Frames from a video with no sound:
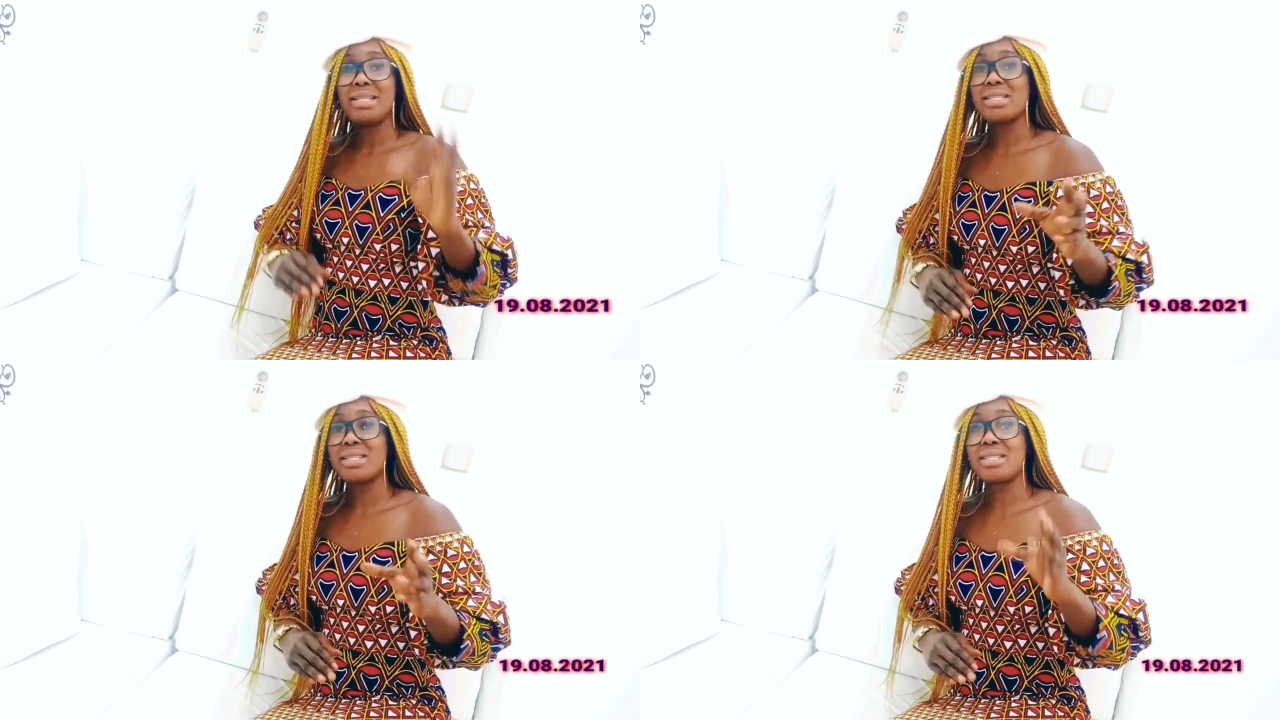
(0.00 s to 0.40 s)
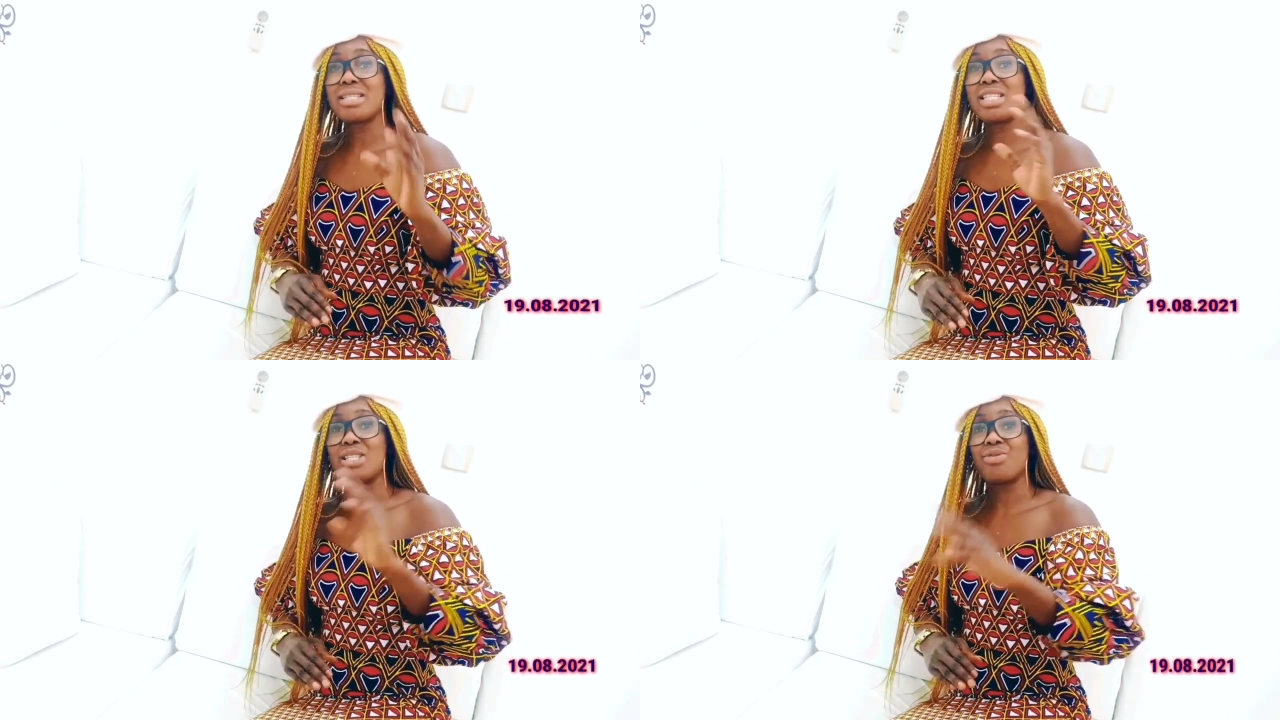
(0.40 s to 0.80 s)
This
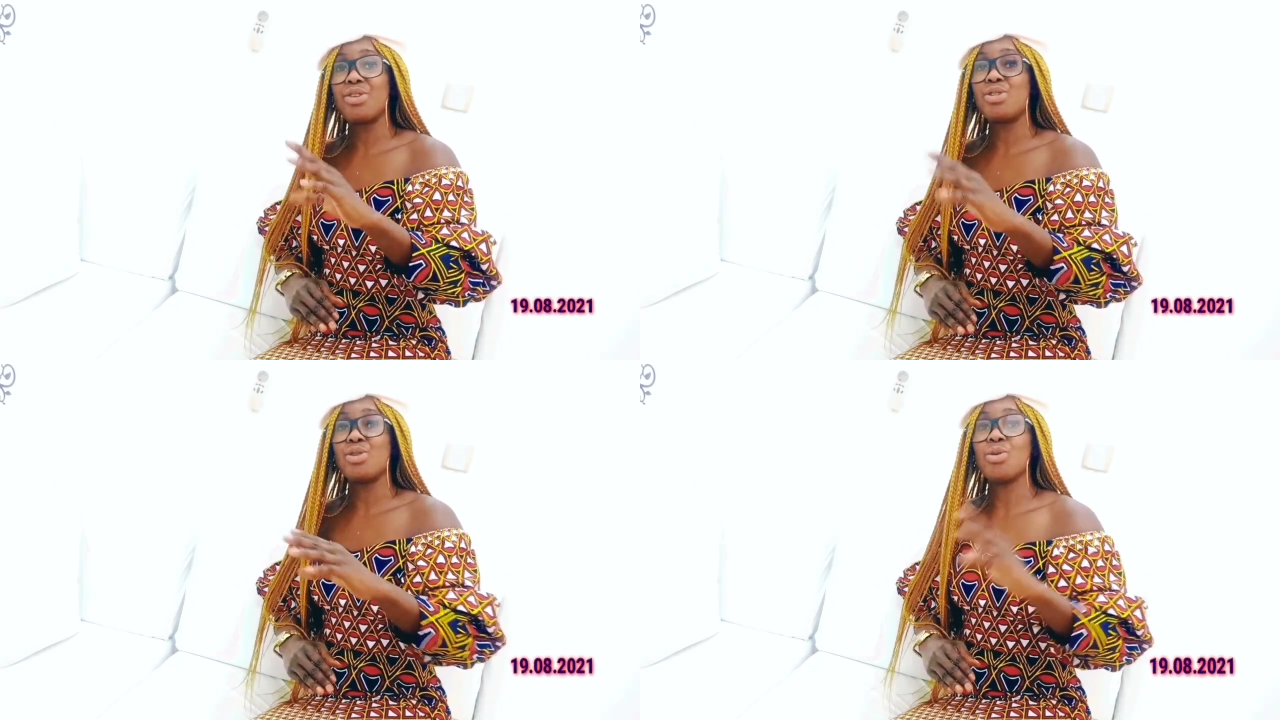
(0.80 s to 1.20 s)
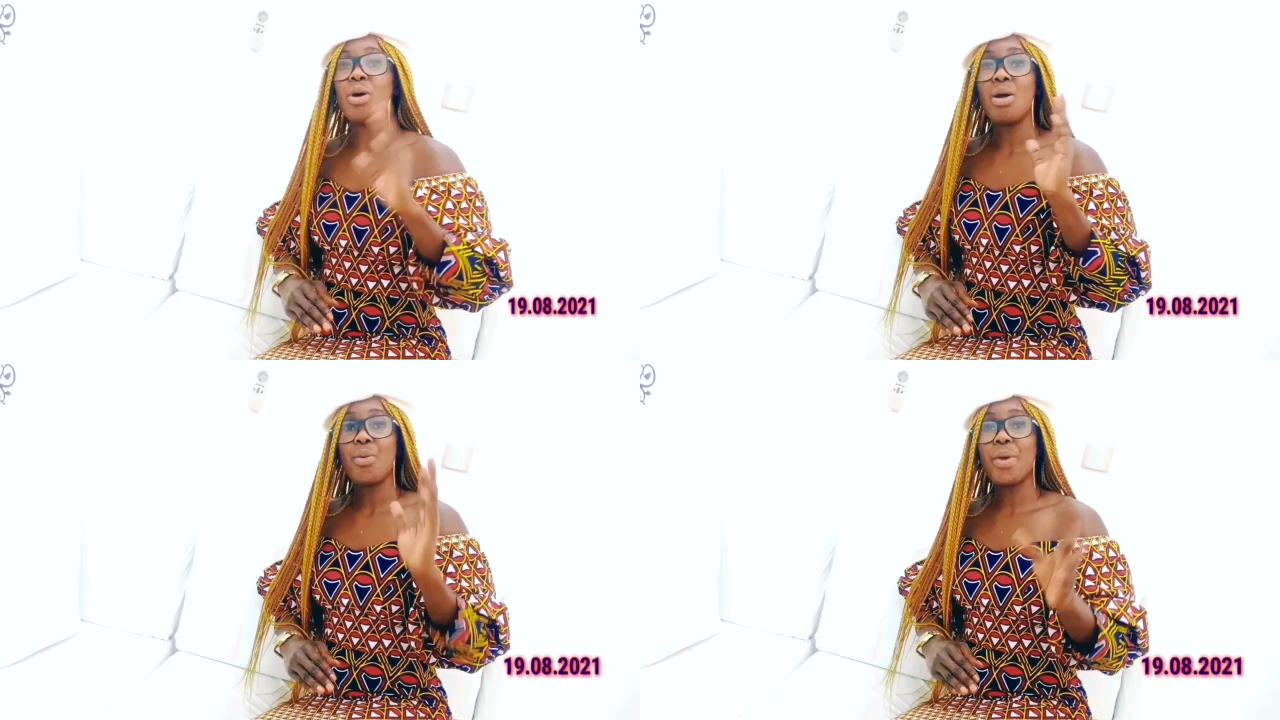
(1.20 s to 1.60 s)
is his
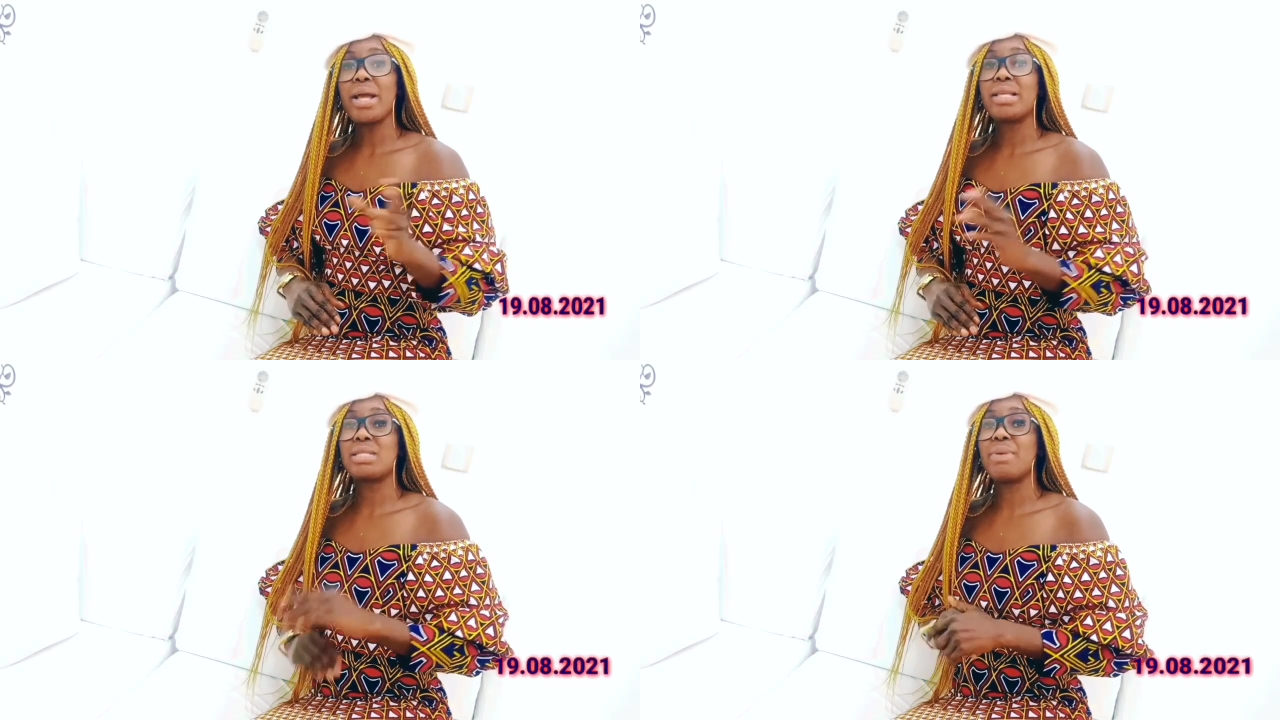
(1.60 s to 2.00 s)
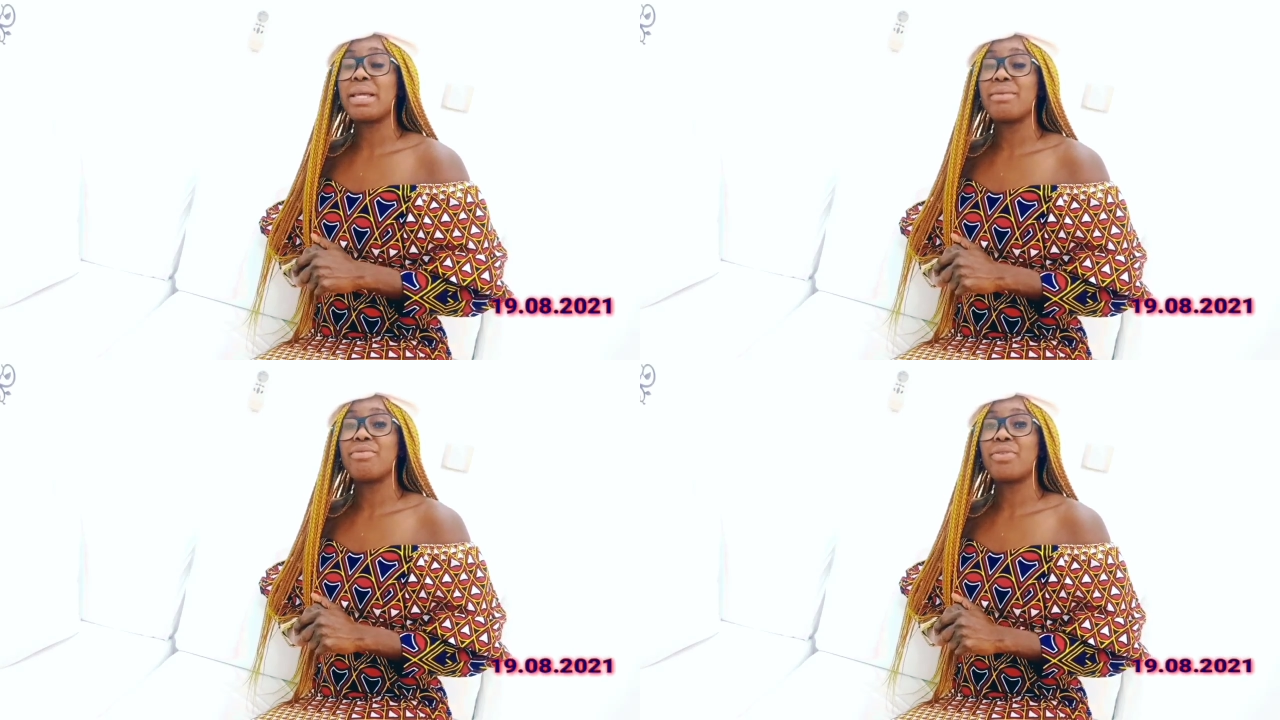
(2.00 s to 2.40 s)
video where he's begging